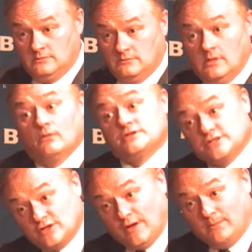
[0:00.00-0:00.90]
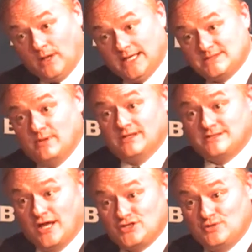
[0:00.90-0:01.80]
which is a great place, but it's
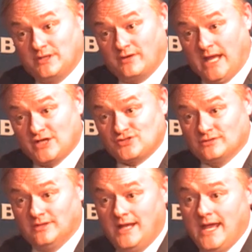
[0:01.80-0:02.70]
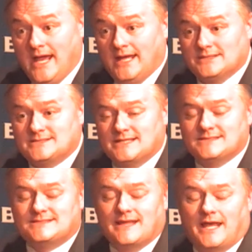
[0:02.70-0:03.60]
not too international. And
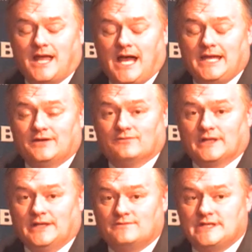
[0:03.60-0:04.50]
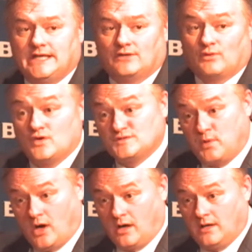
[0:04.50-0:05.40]
since then, I have lived in Rose
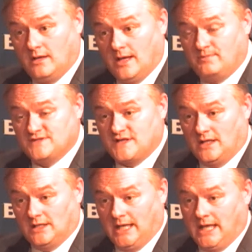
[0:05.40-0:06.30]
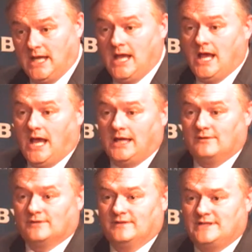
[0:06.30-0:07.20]
Park up in Salt Lake. I
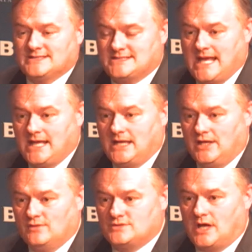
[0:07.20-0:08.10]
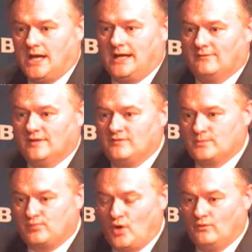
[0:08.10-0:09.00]
have lived in Sandy, Utah. I have lived
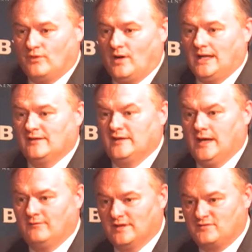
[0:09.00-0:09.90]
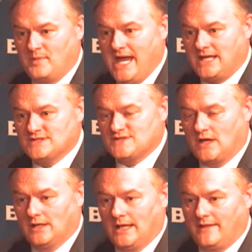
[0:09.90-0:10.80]
in Provo. I've lived back in
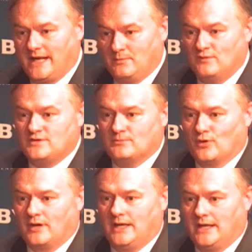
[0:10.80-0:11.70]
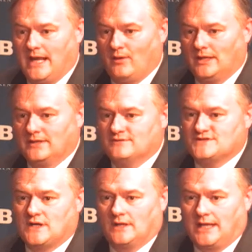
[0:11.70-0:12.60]
Salt Lake. Then I moved to Murray, and now I live in
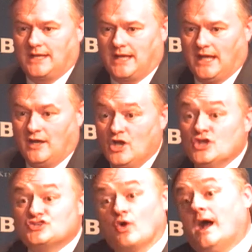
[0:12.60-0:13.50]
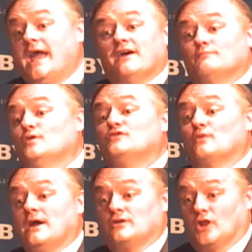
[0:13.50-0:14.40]
Salt Lake again. So I have moved
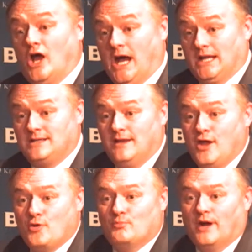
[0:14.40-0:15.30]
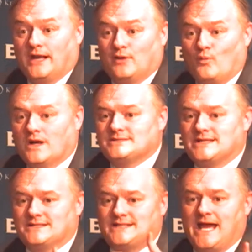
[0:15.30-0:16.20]
around a lot, but it wasn't
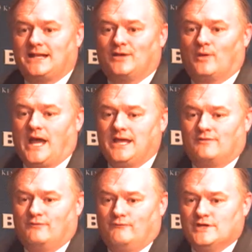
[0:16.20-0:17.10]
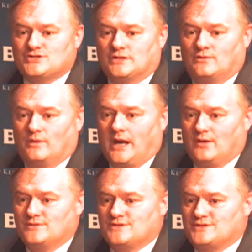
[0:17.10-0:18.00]
exactly what I had envisioned when I
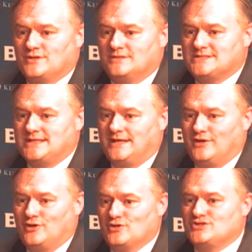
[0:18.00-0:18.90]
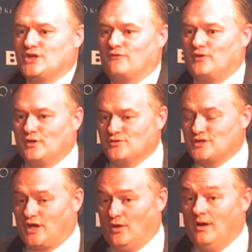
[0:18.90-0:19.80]
was a student sitting in your chair a few years
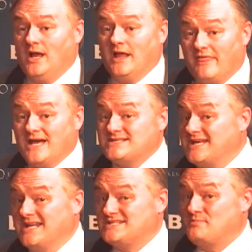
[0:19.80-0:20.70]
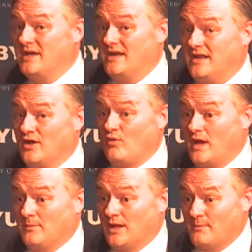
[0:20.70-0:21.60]
ago. That said, it's been an
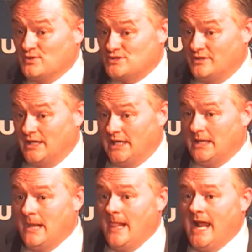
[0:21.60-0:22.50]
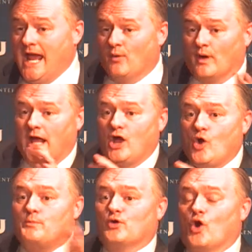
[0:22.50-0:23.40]
incredible opportunity, and what I
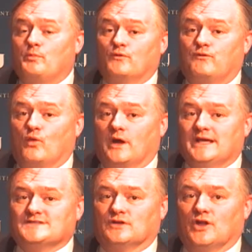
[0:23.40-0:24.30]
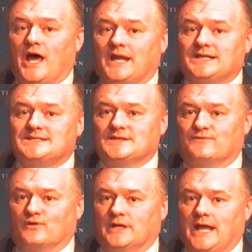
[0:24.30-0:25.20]
hope you're open for is a lot of
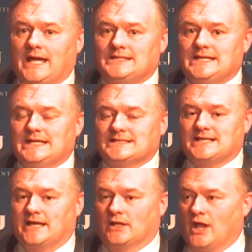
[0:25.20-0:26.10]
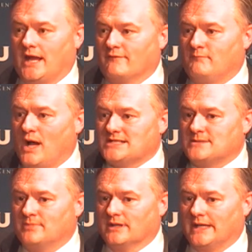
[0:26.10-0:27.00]
different ideas and a lot of
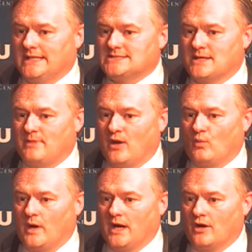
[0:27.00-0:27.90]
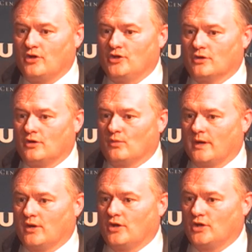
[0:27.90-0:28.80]
possibilities about where your
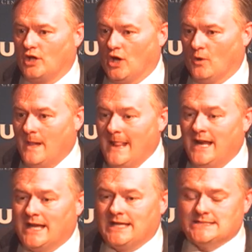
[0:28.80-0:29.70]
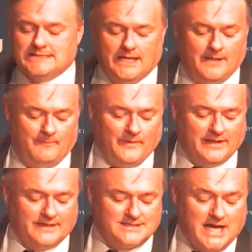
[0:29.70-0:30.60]
career could go. Because
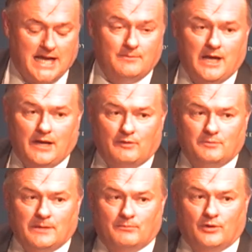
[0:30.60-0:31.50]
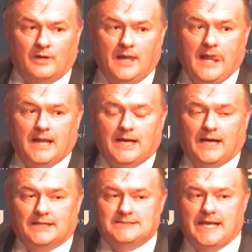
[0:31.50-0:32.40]
at the time, I remember
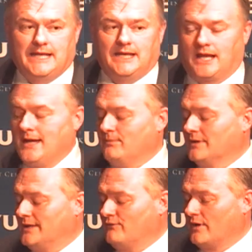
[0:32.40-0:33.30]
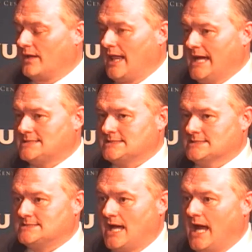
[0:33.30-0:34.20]
taking a couple of different
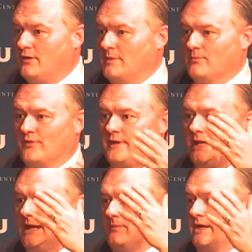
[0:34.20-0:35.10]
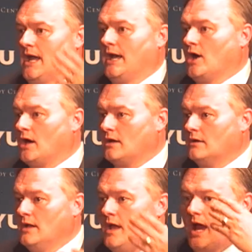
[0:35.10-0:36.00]
classes. I remember thinking, I'm in IR,
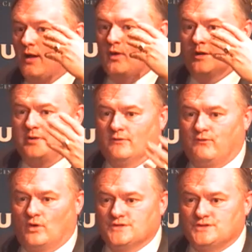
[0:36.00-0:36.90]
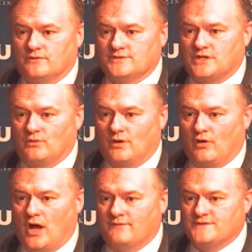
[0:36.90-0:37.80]
I want to be a Foreign Service career
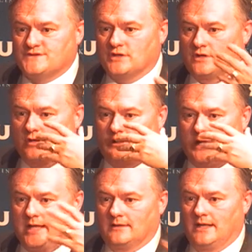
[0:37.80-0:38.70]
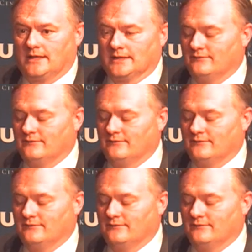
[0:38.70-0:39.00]
officer and live